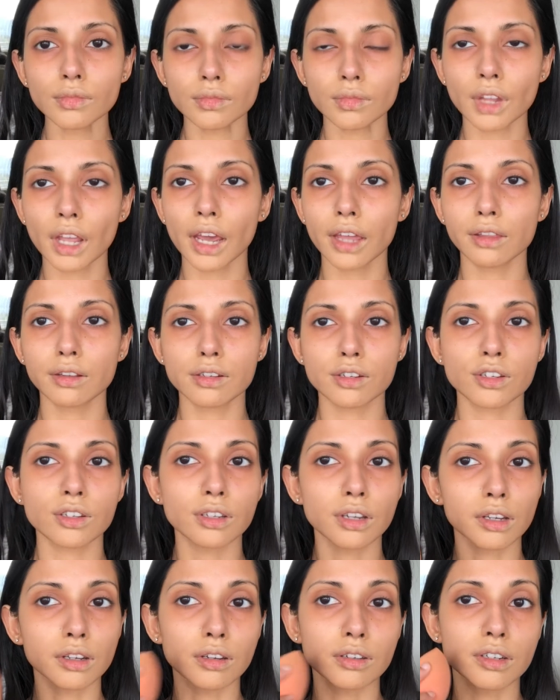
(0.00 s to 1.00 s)
And then just
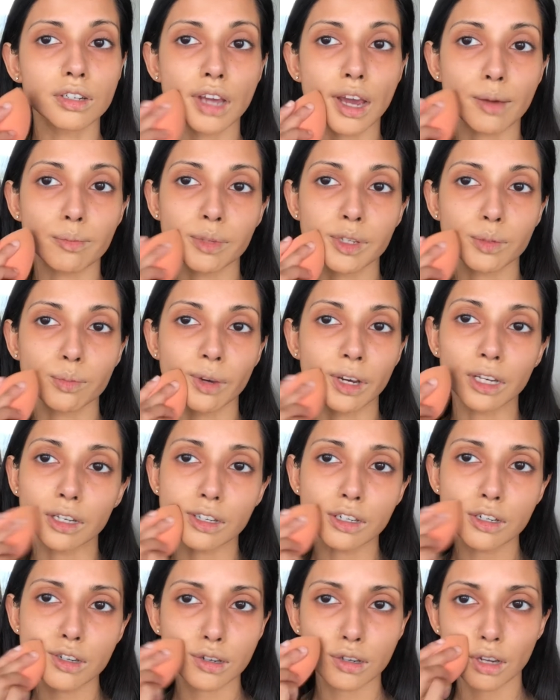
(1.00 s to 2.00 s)
take your damp
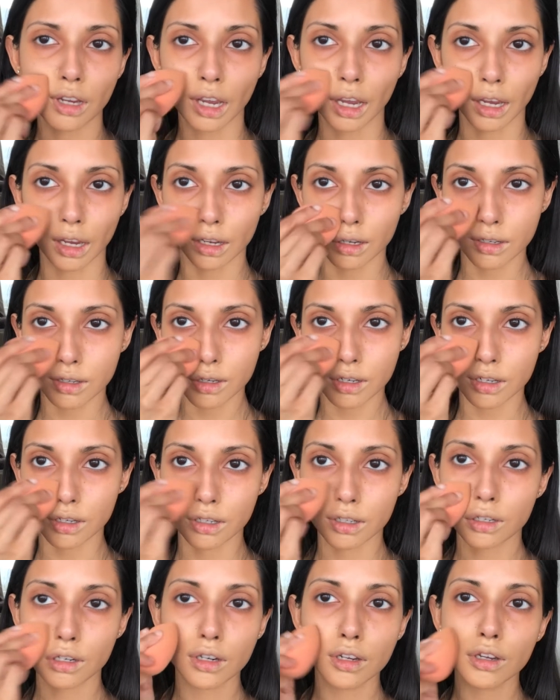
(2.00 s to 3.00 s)
sponge and
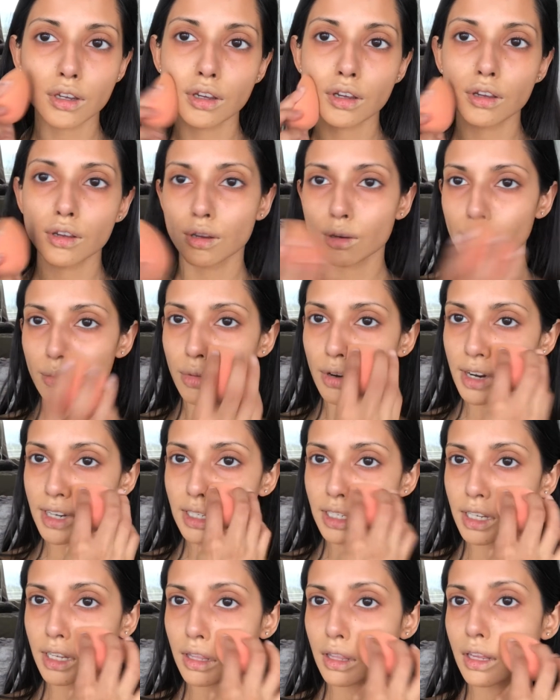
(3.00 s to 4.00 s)
just
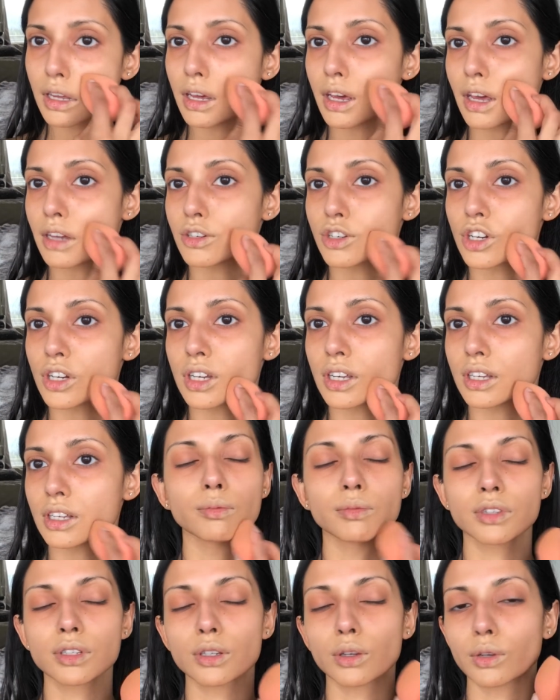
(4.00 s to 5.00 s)
press in the edges
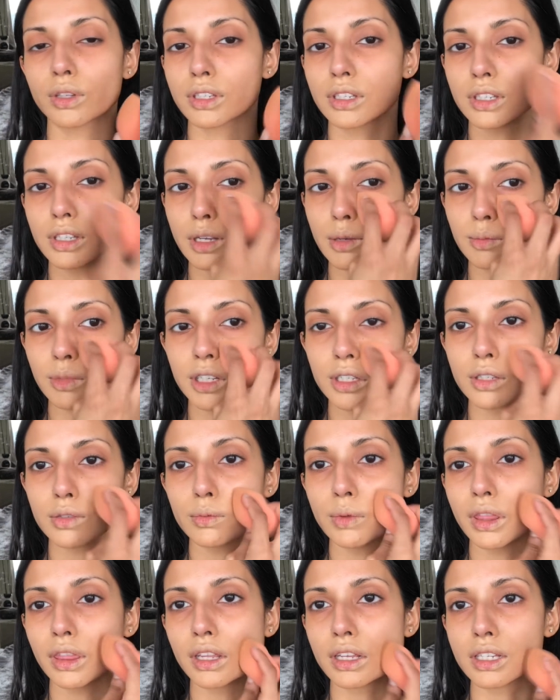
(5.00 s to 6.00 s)
so it's seamless
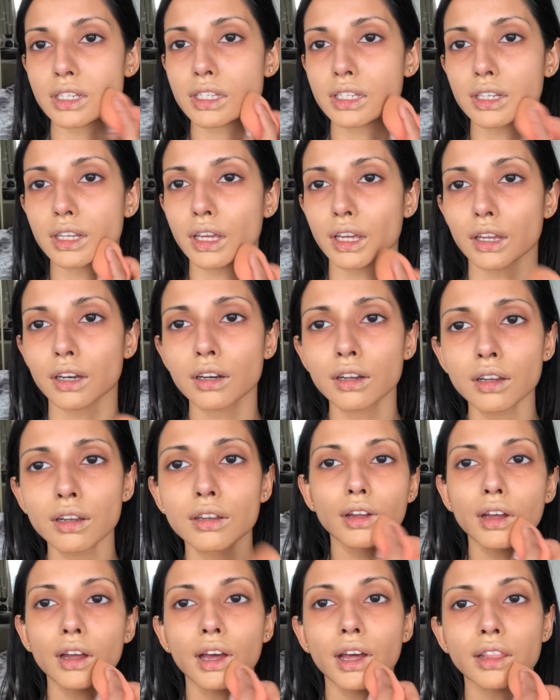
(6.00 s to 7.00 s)
with the skin,
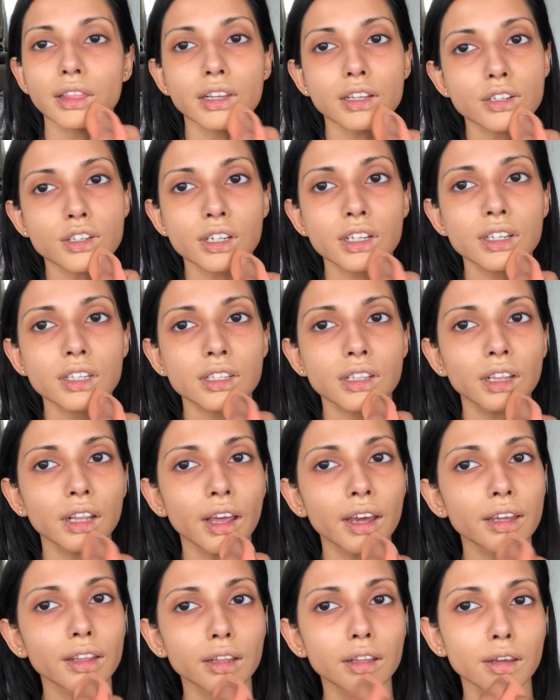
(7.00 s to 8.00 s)
and then just
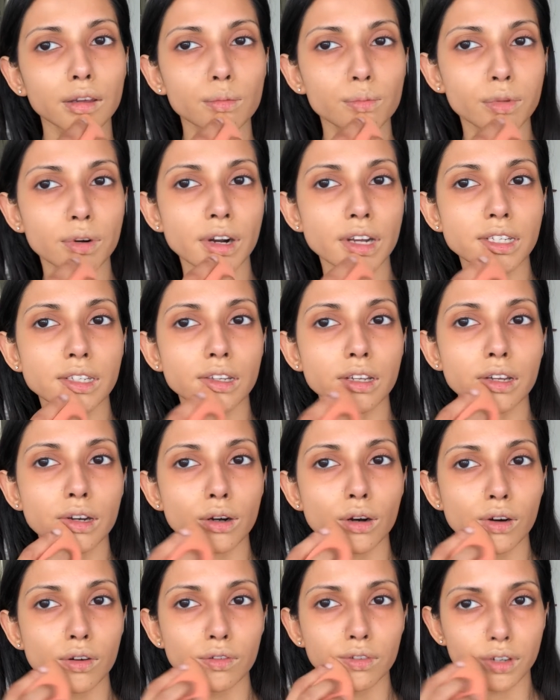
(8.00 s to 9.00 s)
lightly press it
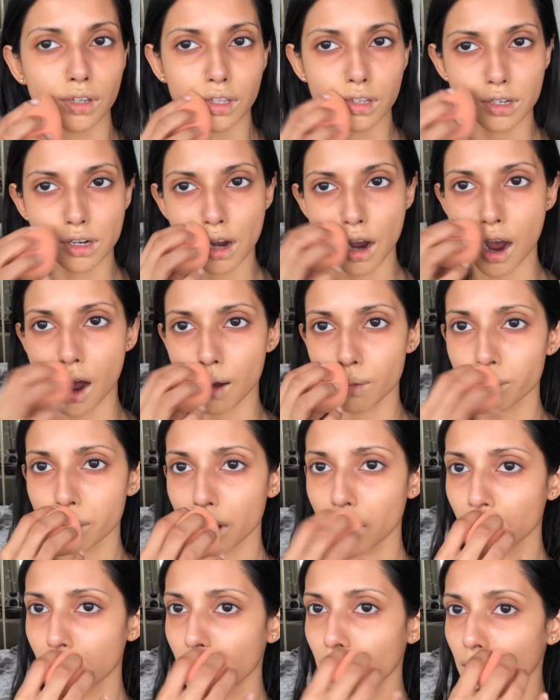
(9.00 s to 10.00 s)
over the top
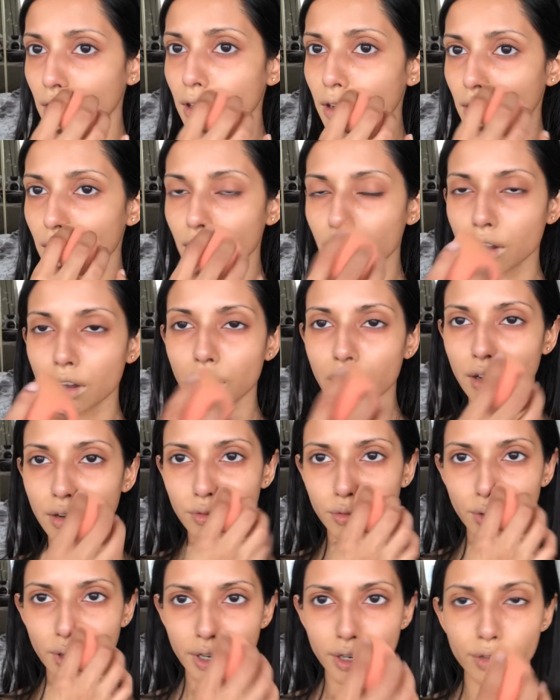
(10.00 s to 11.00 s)
of
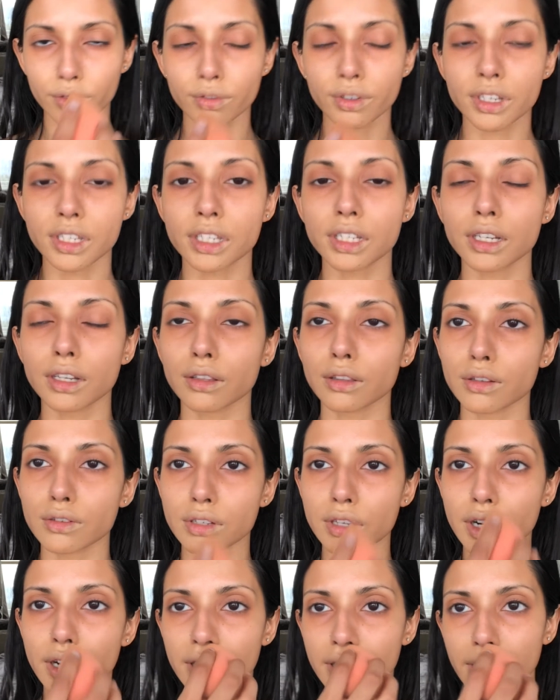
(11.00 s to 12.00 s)
where you've concealed those
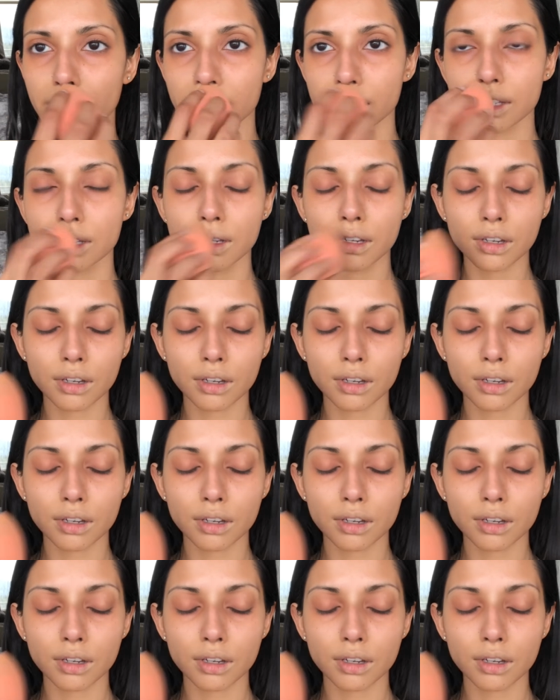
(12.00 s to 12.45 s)
areas.